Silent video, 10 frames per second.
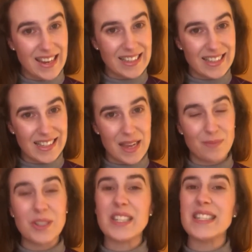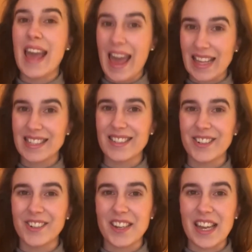it's time to test their
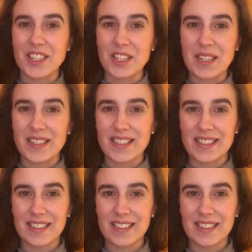creations.